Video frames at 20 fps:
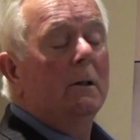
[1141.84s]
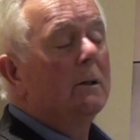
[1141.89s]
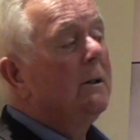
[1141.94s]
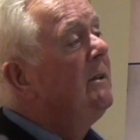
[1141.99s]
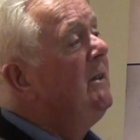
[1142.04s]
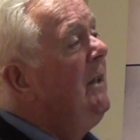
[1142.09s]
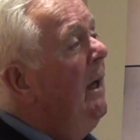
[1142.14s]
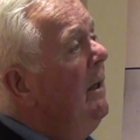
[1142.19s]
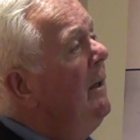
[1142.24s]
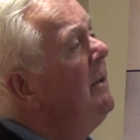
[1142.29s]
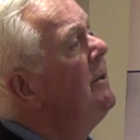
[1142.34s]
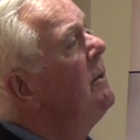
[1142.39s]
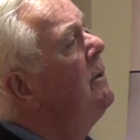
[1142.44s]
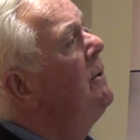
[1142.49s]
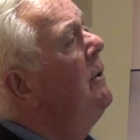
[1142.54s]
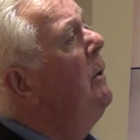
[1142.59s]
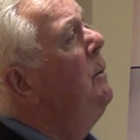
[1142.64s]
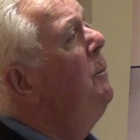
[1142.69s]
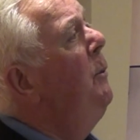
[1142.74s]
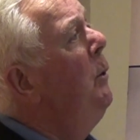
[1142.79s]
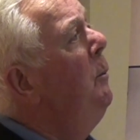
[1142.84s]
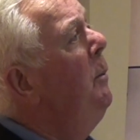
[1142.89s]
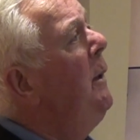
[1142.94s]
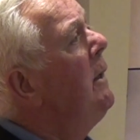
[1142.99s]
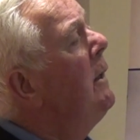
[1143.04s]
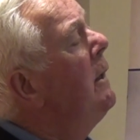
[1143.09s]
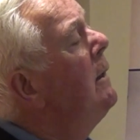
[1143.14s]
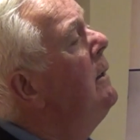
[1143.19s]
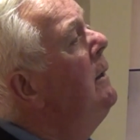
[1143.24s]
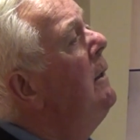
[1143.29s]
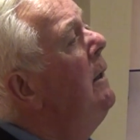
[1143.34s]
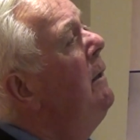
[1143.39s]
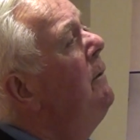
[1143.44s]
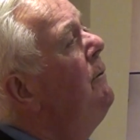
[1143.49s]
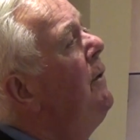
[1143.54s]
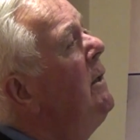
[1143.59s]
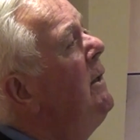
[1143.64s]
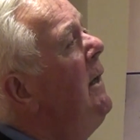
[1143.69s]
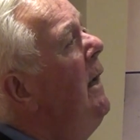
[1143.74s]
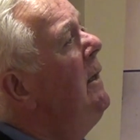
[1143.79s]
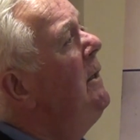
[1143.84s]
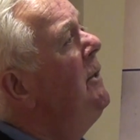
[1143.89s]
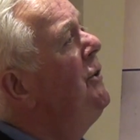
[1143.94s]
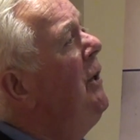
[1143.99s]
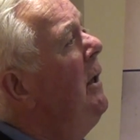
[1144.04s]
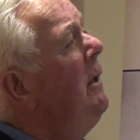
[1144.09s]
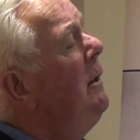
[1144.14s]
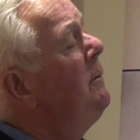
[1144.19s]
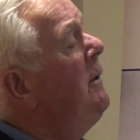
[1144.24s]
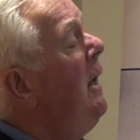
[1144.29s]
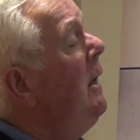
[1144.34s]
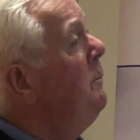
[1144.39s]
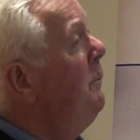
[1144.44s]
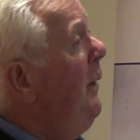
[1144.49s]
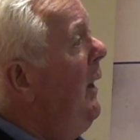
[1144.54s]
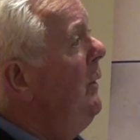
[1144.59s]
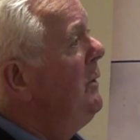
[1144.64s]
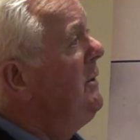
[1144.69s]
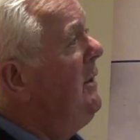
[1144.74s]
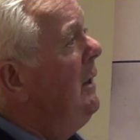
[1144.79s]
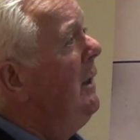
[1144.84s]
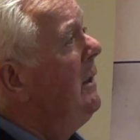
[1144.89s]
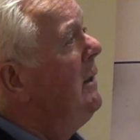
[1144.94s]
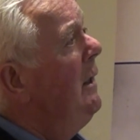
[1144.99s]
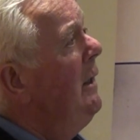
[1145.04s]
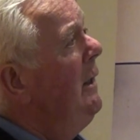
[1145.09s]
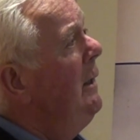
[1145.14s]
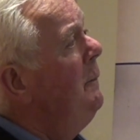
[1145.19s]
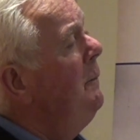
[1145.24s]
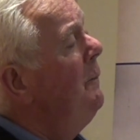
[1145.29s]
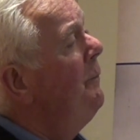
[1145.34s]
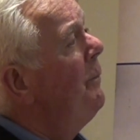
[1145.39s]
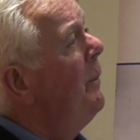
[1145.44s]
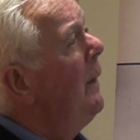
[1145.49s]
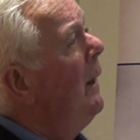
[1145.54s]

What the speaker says: sell it to the public for £10 at a time.